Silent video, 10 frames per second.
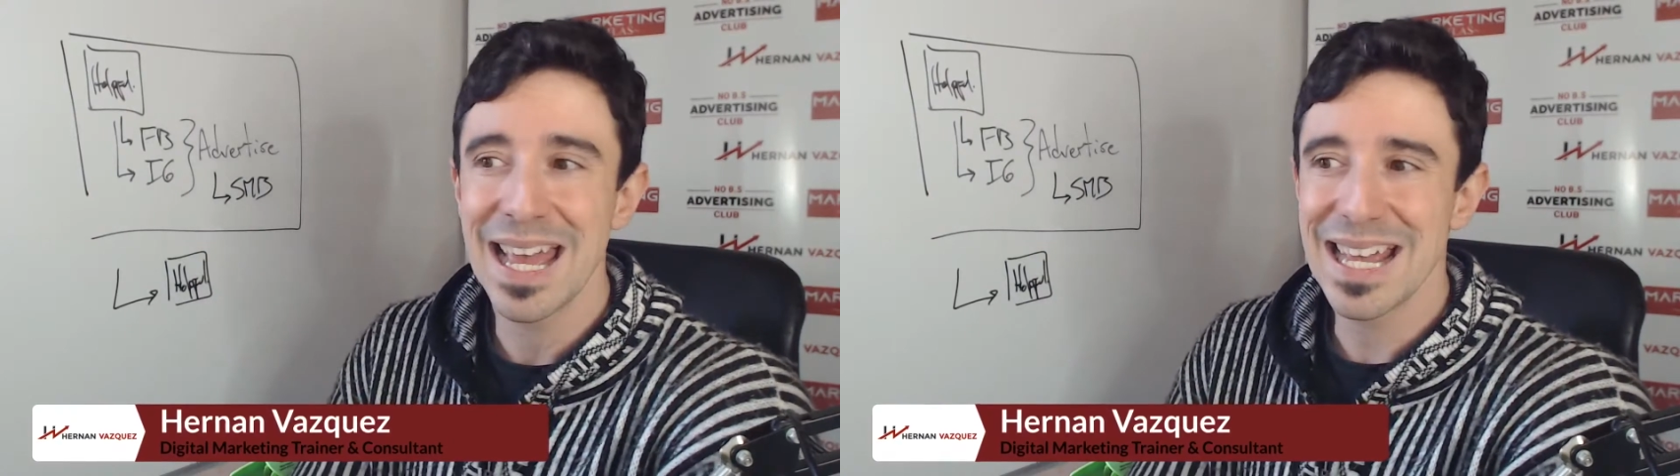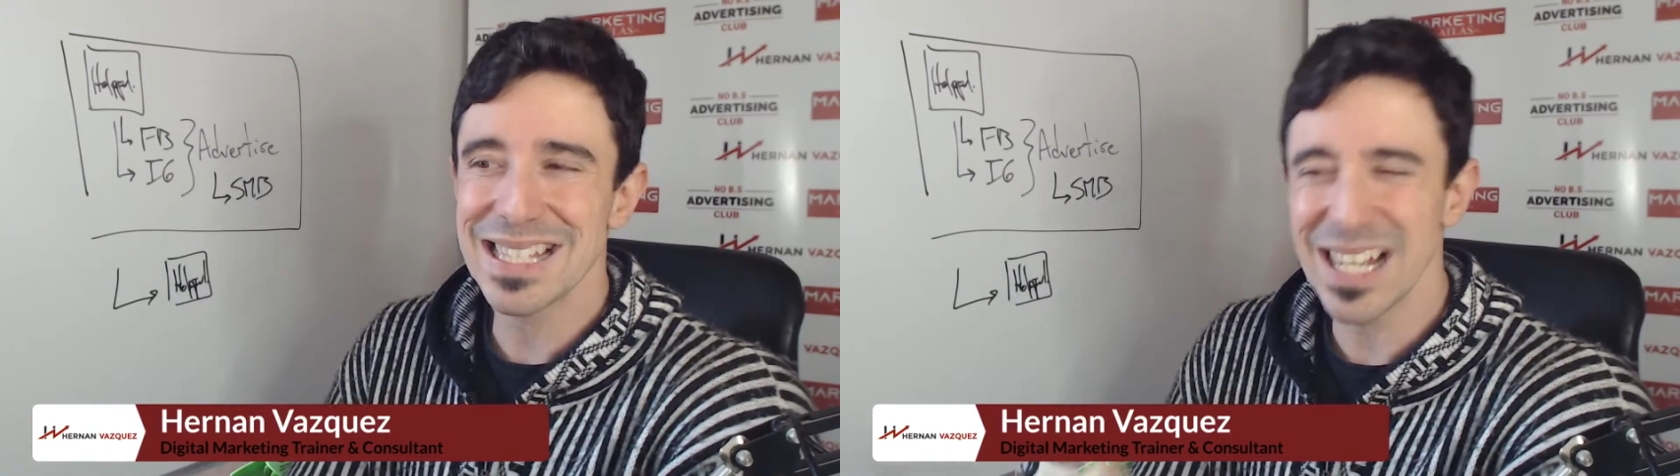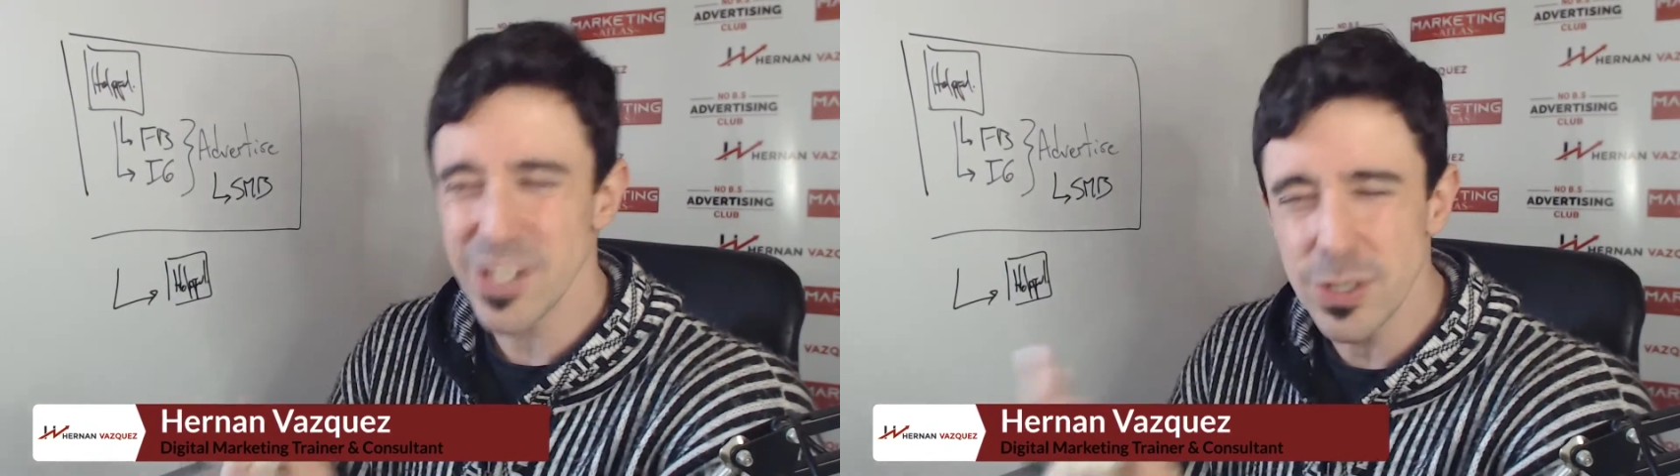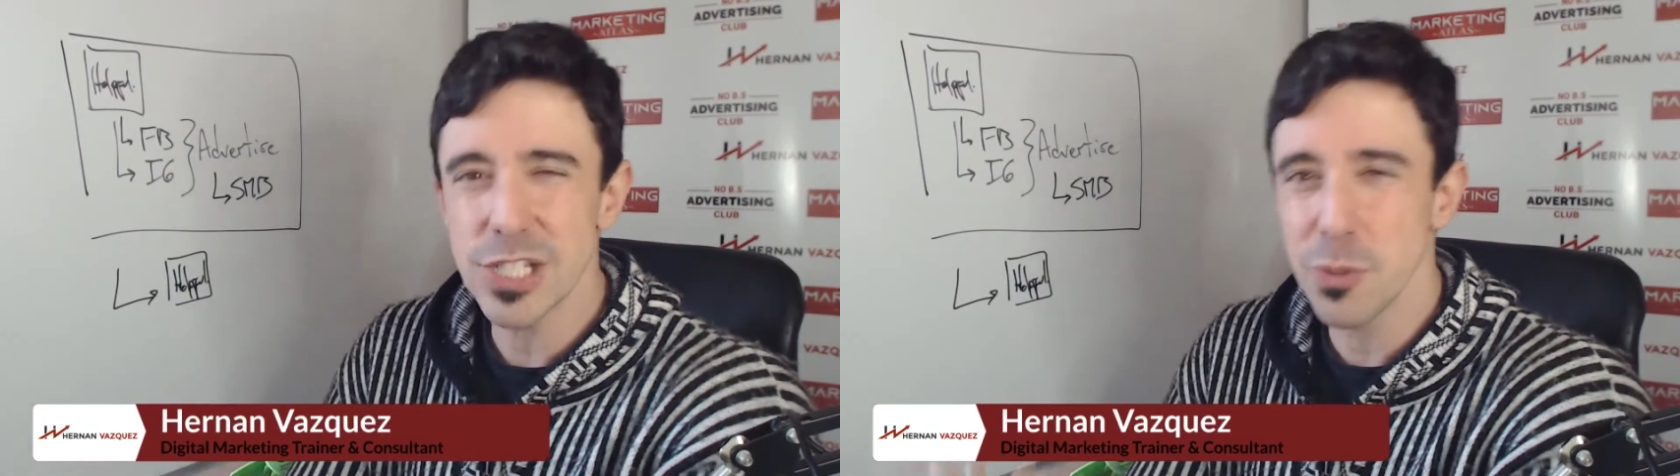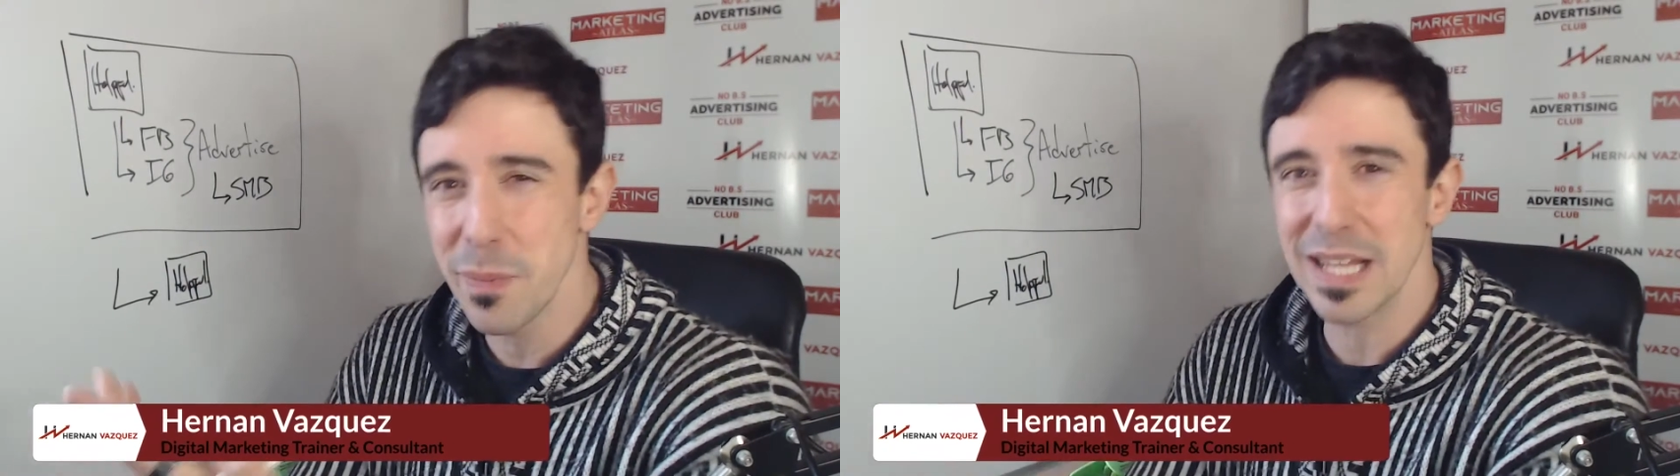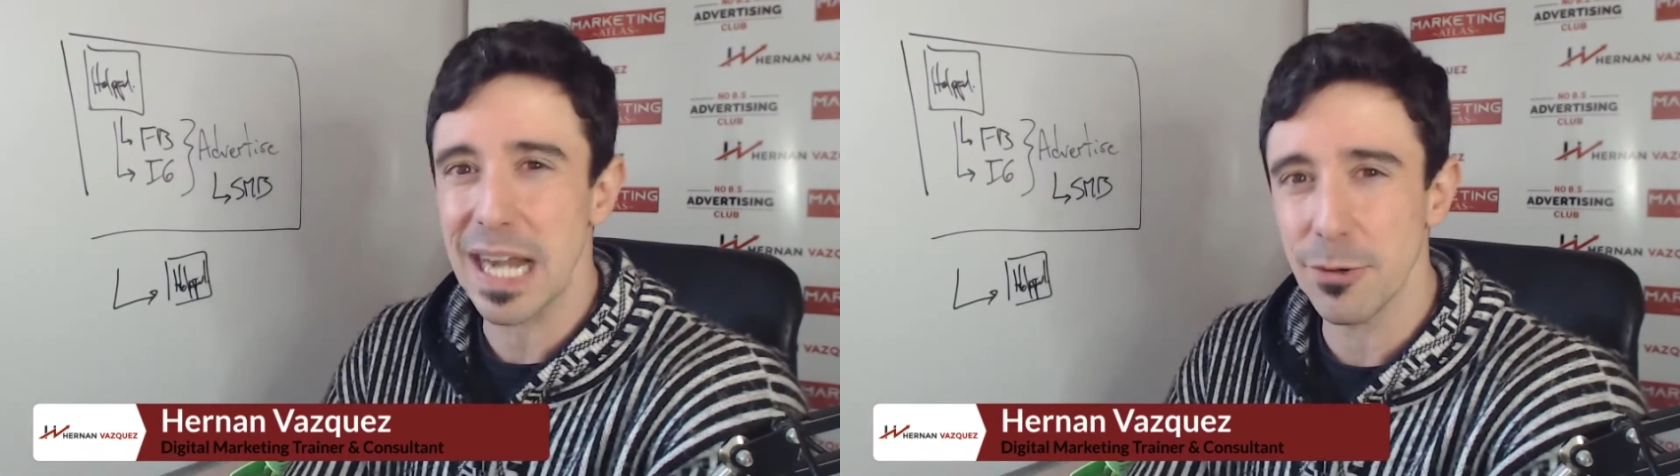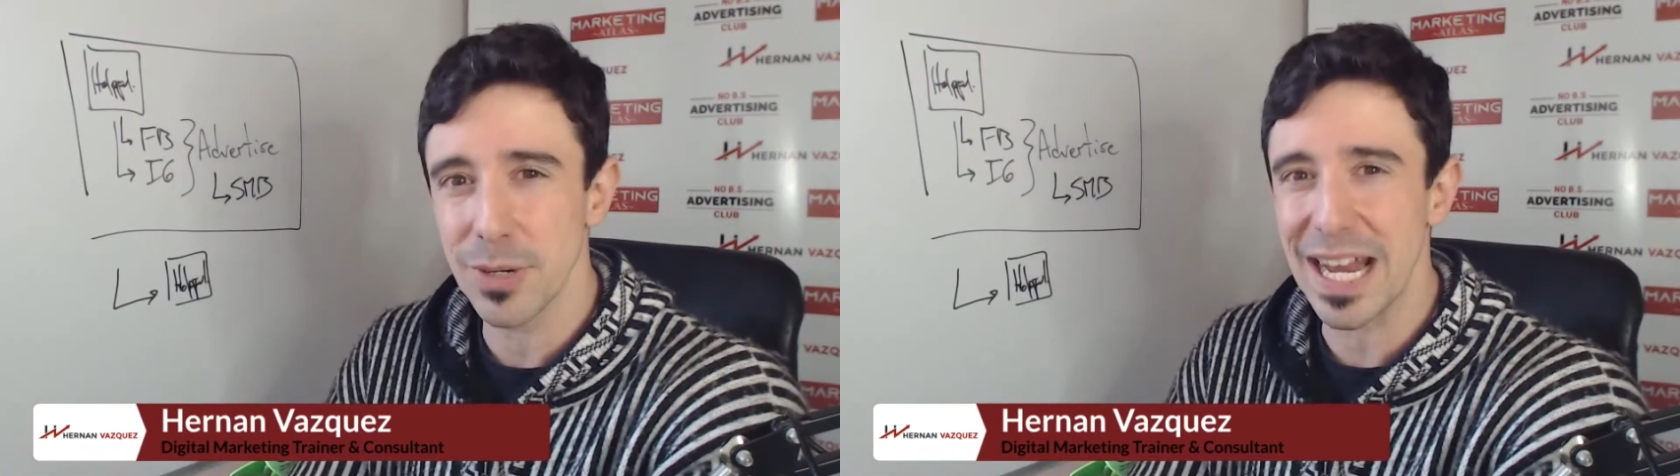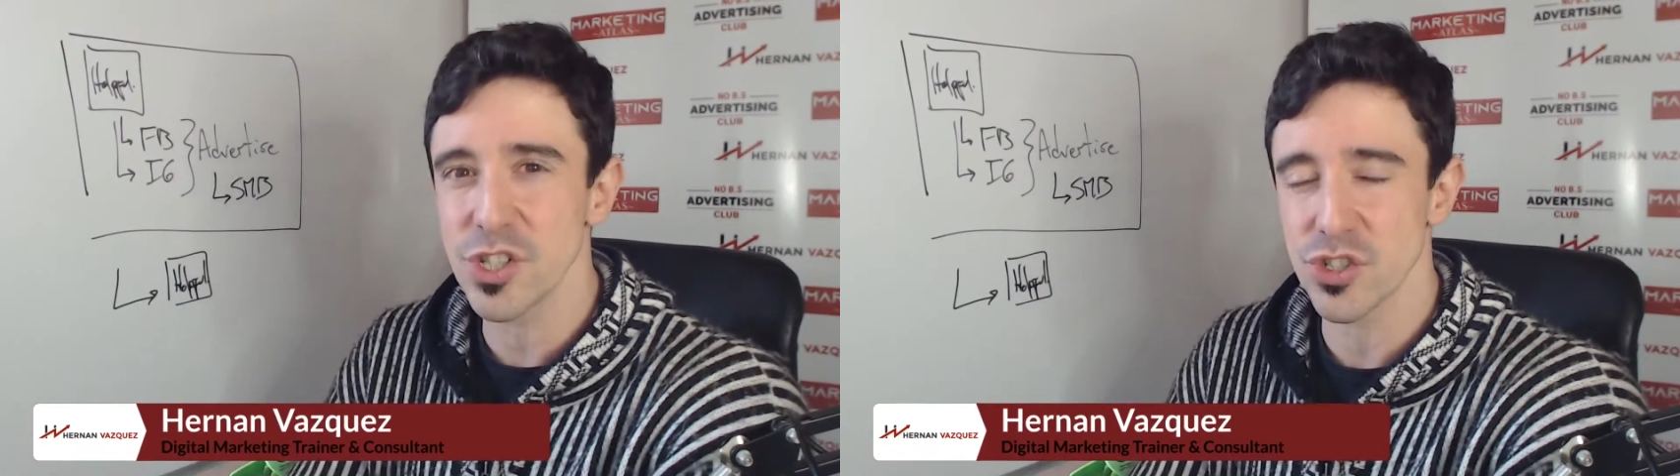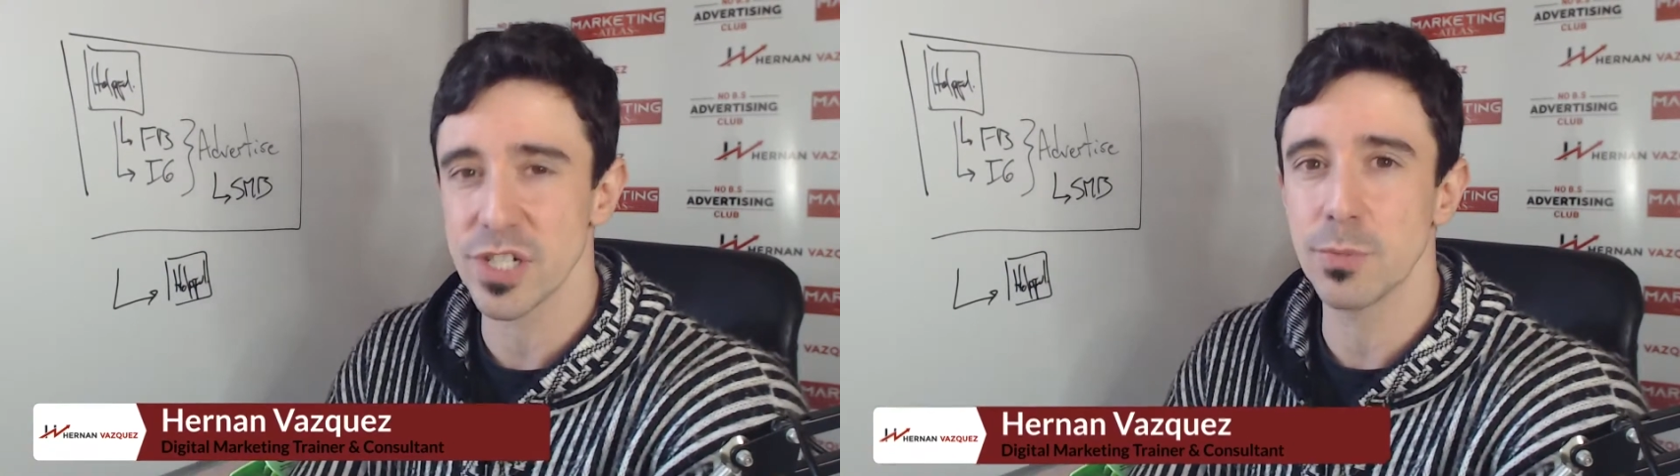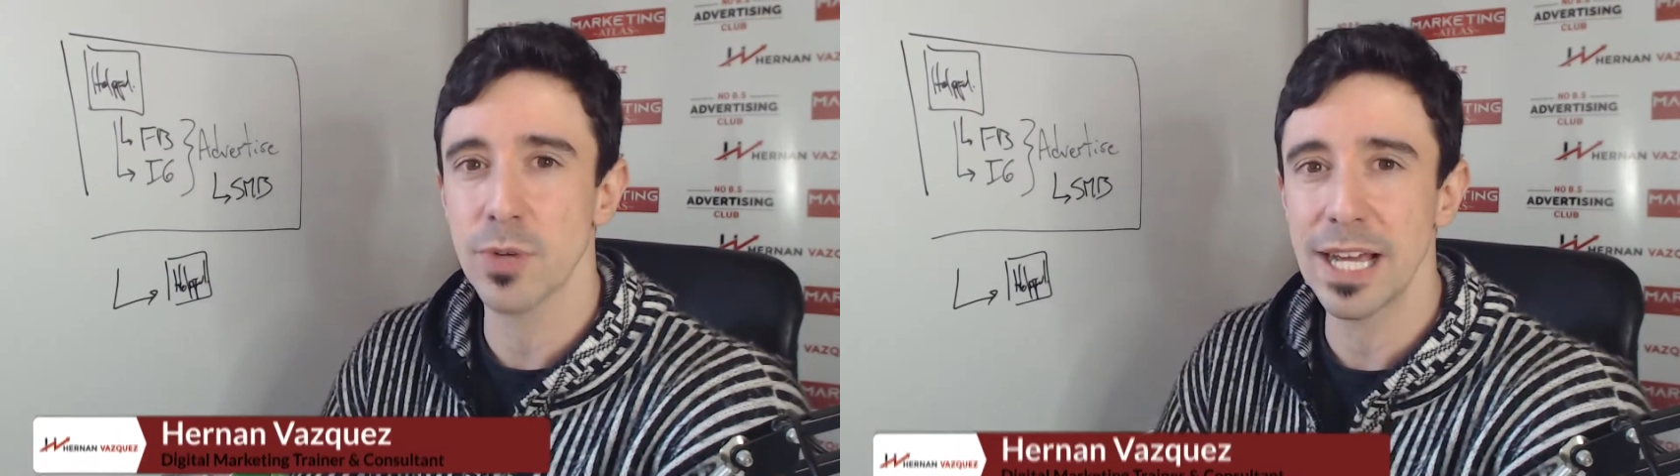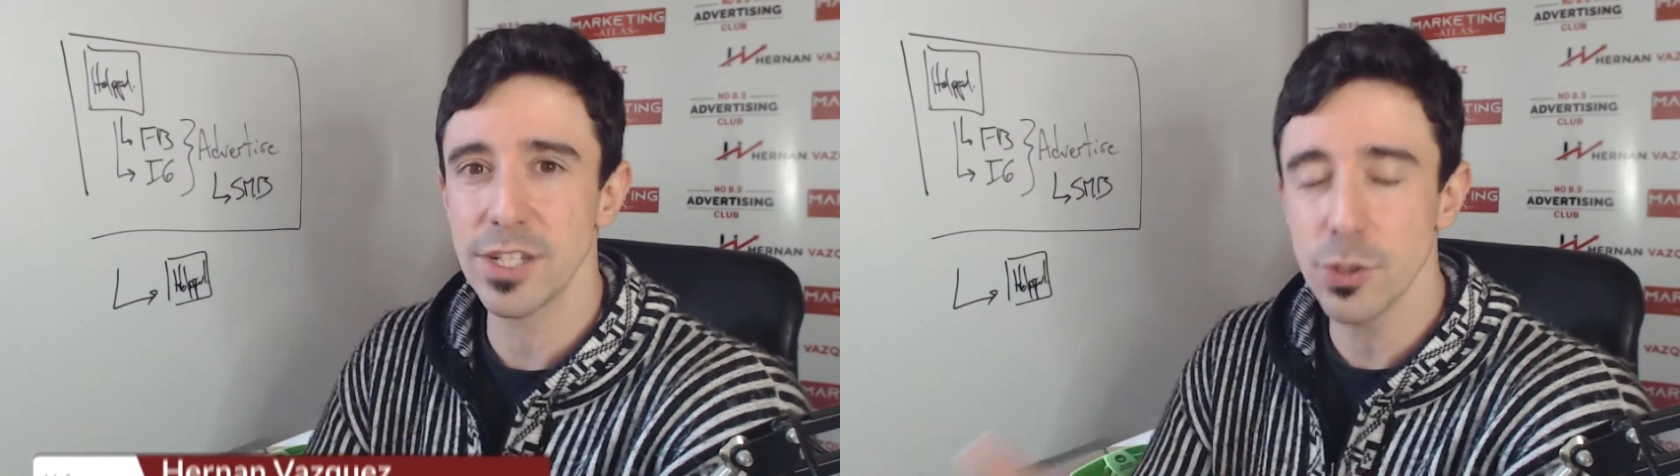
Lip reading: is that you need to build that relationship, right?